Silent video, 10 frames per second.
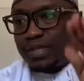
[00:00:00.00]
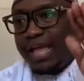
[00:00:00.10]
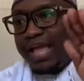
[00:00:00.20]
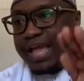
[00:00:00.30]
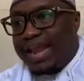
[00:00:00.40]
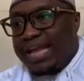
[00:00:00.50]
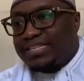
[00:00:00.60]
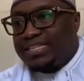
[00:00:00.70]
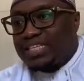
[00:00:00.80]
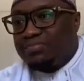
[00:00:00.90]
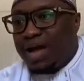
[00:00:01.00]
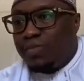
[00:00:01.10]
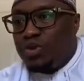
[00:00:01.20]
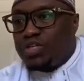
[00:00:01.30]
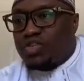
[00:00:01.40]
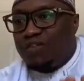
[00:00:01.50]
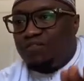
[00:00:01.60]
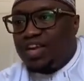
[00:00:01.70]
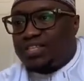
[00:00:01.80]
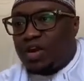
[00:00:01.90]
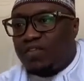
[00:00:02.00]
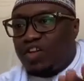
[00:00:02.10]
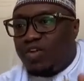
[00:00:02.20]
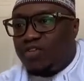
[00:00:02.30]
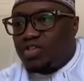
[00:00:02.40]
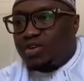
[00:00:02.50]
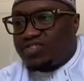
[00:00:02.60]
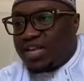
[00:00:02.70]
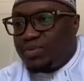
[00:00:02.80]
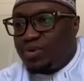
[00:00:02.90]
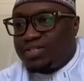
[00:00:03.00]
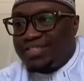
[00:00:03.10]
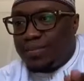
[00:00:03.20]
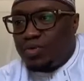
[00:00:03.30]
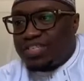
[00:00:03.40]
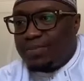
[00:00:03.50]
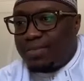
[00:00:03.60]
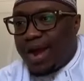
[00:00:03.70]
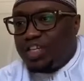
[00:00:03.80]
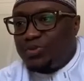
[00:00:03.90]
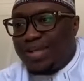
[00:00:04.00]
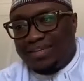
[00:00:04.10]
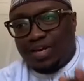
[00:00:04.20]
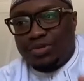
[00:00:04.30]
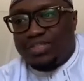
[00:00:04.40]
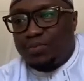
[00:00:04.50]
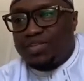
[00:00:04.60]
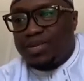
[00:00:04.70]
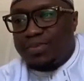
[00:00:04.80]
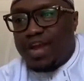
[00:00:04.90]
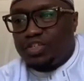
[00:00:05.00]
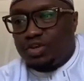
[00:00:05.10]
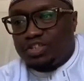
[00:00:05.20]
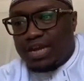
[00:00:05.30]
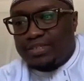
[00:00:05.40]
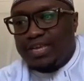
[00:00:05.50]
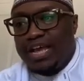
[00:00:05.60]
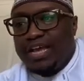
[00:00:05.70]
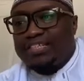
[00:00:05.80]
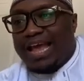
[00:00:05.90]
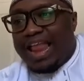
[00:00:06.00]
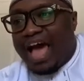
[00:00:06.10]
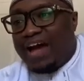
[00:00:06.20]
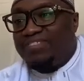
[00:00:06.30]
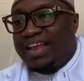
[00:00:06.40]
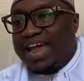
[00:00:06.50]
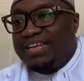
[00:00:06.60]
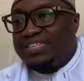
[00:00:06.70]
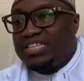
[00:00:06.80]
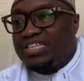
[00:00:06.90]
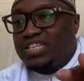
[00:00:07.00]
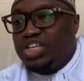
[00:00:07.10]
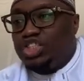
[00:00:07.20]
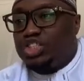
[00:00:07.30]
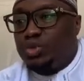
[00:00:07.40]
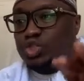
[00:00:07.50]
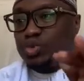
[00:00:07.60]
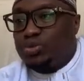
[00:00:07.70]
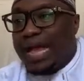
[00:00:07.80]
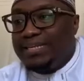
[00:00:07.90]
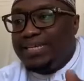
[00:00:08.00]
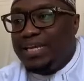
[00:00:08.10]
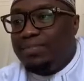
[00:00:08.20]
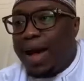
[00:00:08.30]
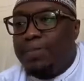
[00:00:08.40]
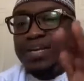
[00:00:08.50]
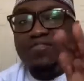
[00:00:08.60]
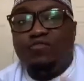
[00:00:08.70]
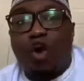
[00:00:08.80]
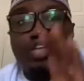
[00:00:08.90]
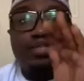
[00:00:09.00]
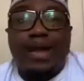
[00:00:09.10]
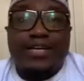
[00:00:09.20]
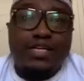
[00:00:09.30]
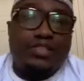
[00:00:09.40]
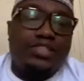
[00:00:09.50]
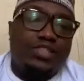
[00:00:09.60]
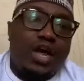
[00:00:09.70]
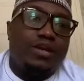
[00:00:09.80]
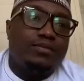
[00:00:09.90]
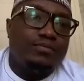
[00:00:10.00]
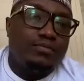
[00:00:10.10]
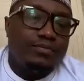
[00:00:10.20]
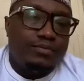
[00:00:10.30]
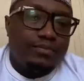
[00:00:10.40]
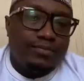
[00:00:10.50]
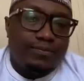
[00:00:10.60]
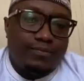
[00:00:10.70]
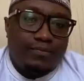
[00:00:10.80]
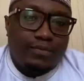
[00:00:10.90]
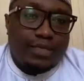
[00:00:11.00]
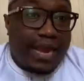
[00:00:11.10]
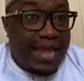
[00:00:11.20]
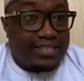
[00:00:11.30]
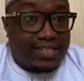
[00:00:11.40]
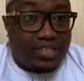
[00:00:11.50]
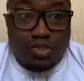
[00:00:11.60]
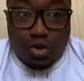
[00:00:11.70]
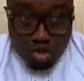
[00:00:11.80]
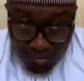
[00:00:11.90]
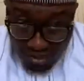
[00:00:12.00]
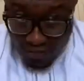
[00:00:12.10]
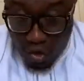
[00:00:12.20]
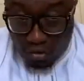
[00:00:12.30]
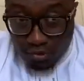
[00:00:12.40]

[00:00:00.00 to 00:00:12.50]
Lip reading: A licensed imam who is convicted of the offense of celebrating a Muslim marriage without a written Muslim marriage contract shall have the license issued to that imam revoked by the registrar. The license is going to be revoked.